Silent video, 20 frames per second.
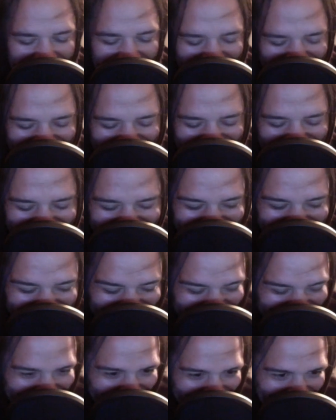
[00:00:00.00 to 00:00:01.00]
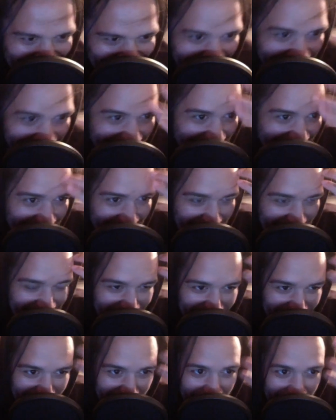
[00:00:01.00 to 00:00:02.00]

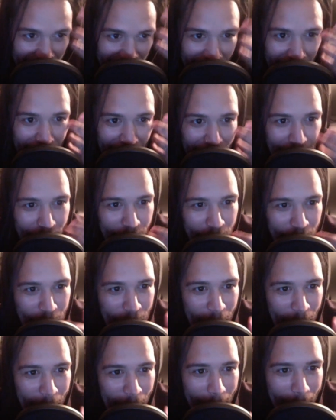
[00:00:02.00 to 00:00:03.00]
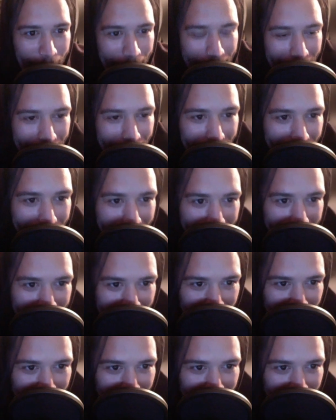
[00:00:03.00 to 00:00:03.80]
The person shown says nothing.